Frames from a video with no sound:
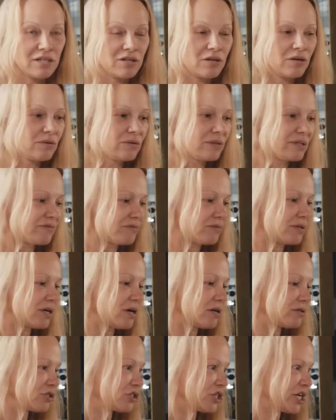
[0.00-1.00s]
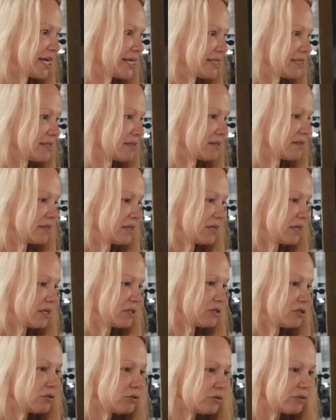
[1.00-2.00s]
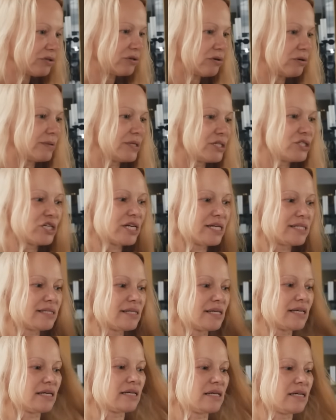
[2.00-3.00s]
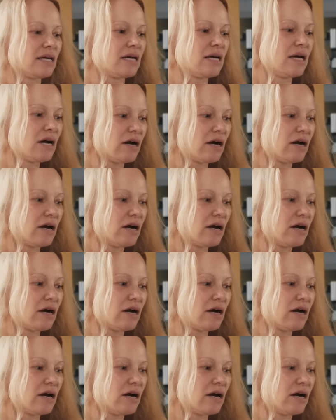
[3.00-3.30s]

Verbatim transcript: You know, if we all chase youth or we're chasing